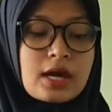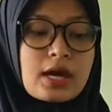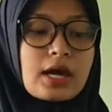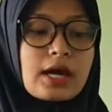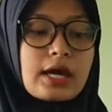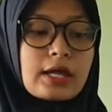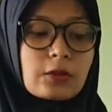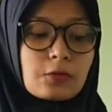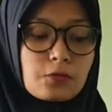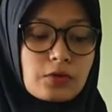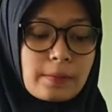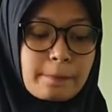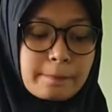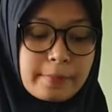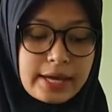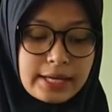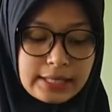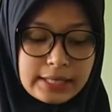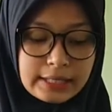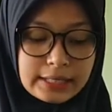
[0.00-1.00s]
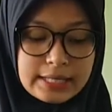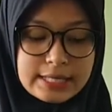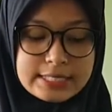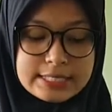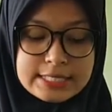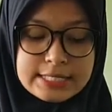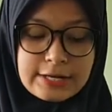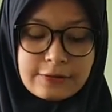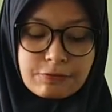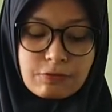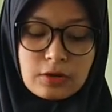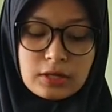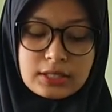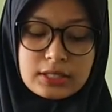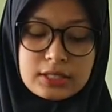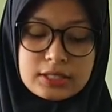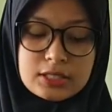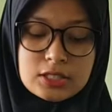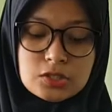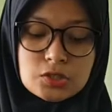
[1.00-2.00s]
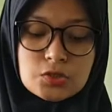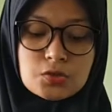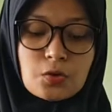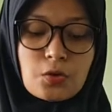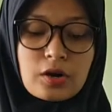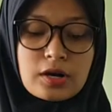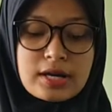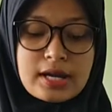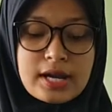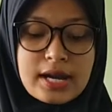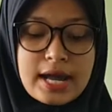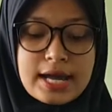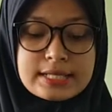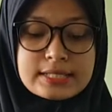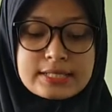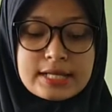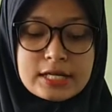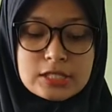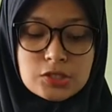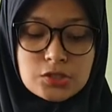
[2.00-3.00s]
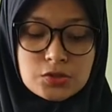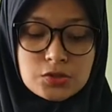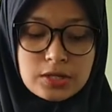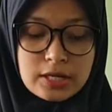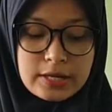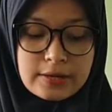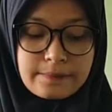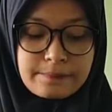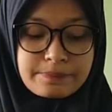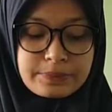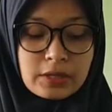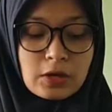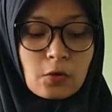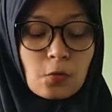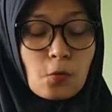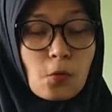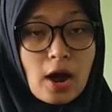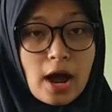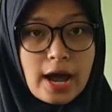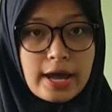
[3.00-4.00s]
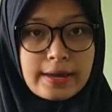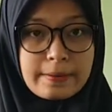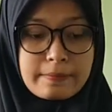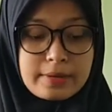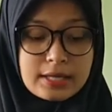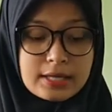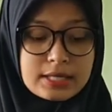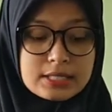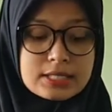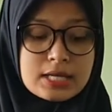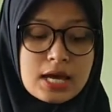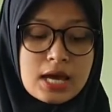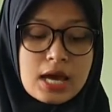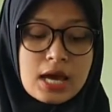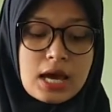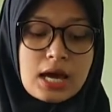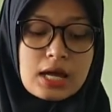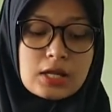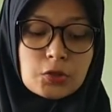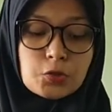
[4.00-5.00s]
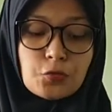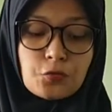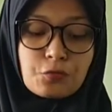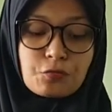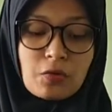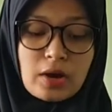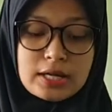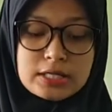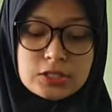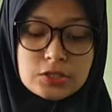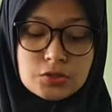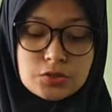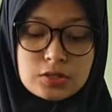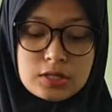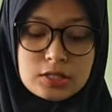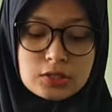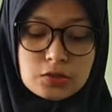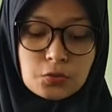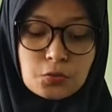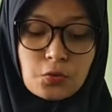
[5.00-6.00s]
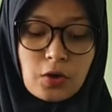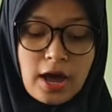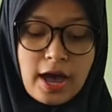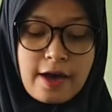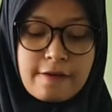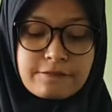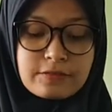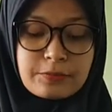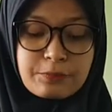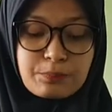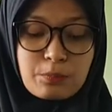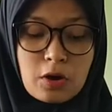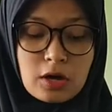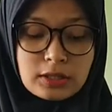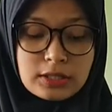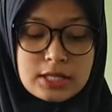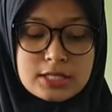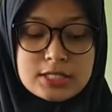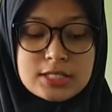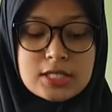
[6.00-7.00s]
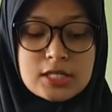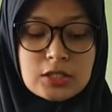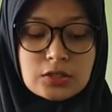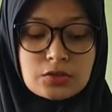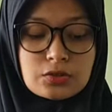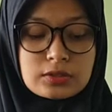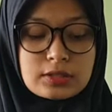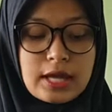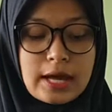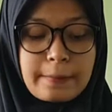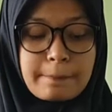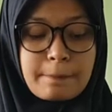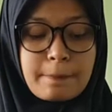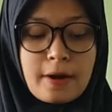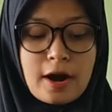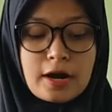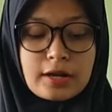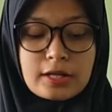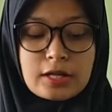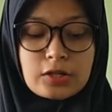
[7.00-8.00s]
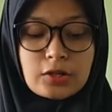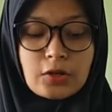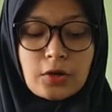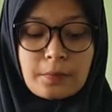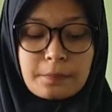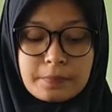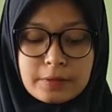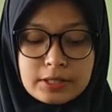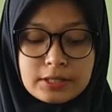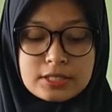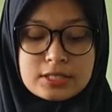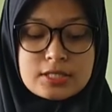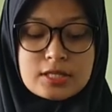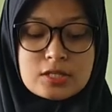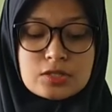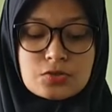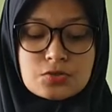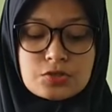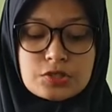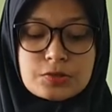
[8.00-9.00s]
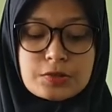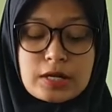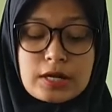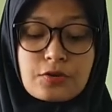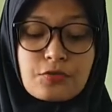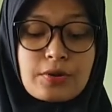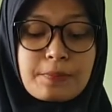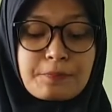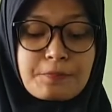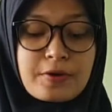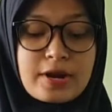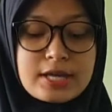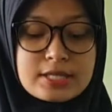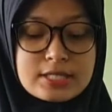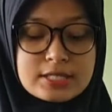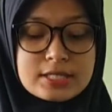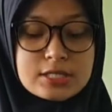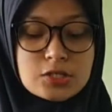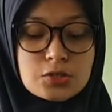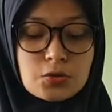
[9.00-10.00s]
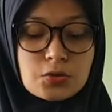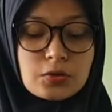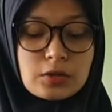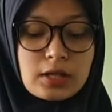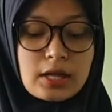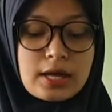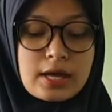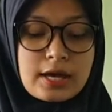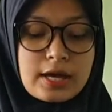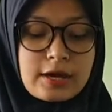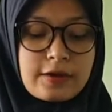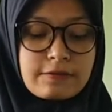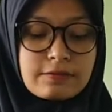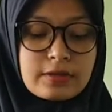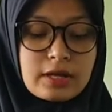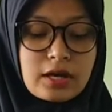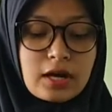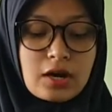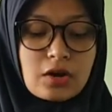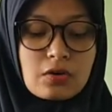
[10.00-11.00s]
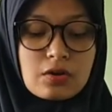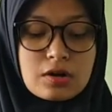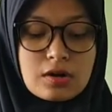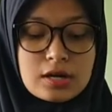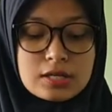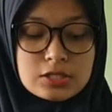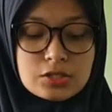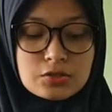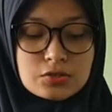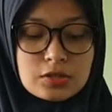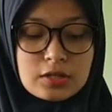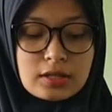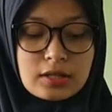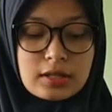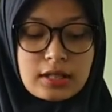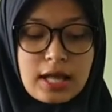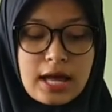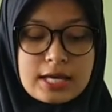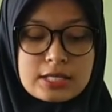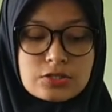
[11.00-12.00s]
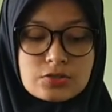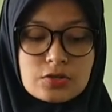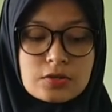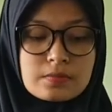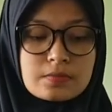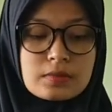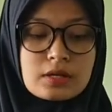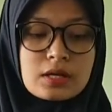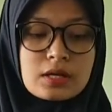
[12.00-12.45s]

it will make it easier for teachers to organize their students. Why? Because to find students who have the potential to take part in competition to represent the school if they are in student classroom